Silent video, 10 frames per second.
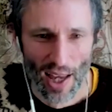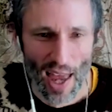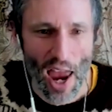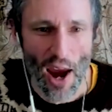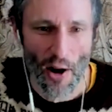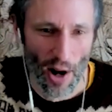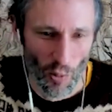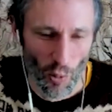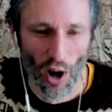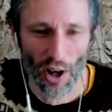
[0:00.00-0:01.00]
air and
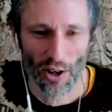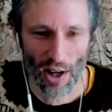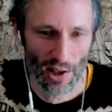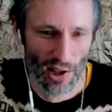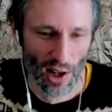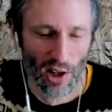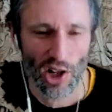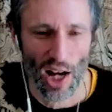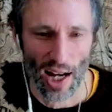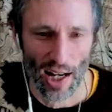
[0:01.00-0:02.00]
water and
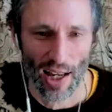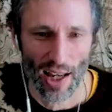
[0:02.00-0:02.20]
sunshine.